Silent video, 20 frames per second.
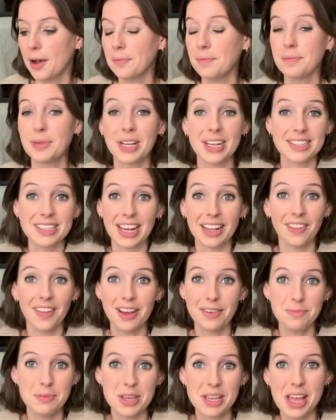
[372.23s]
Because I
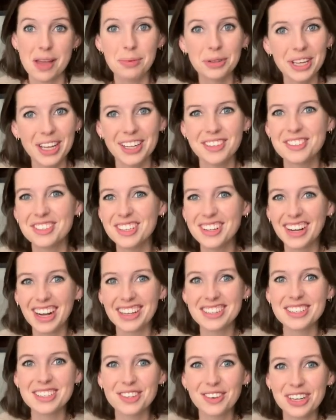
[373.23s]
love being able to answer you
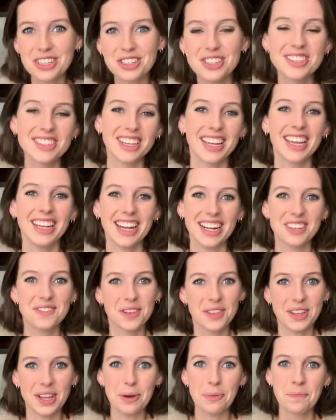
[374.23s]
guys' questions and connect
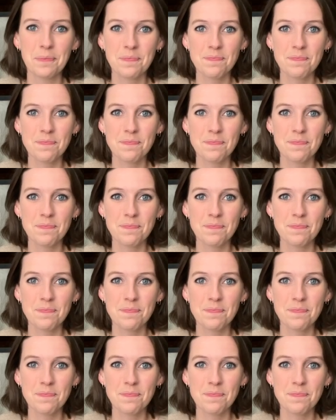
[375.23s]
with you.